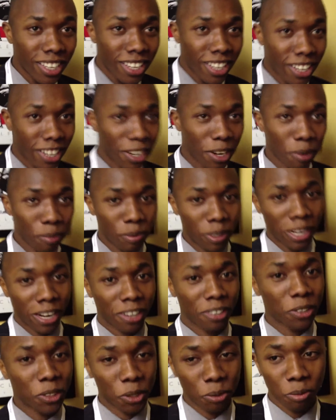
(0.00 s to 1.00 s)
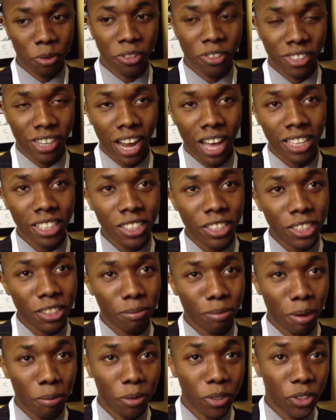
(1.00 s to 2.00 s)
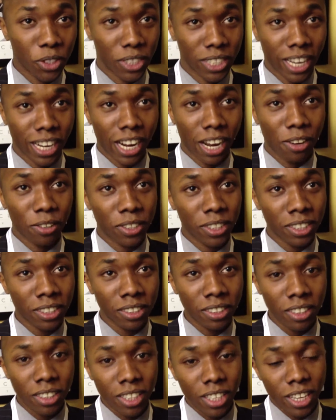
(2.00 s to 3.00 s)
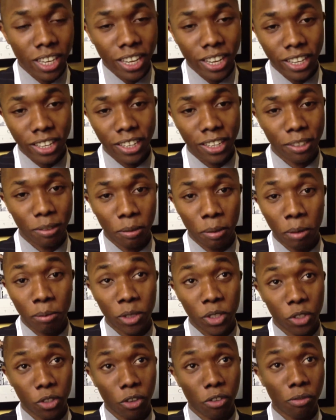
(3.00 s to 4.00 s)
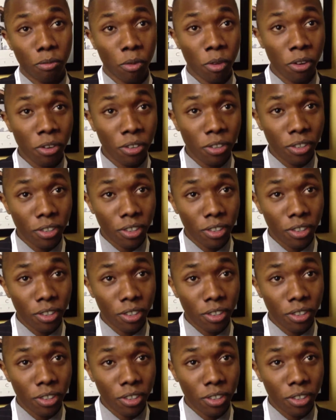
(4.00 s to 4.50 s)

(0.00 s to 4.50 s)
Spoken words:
And I go to Monroe College. My major is accounting, and I'm a sophomore.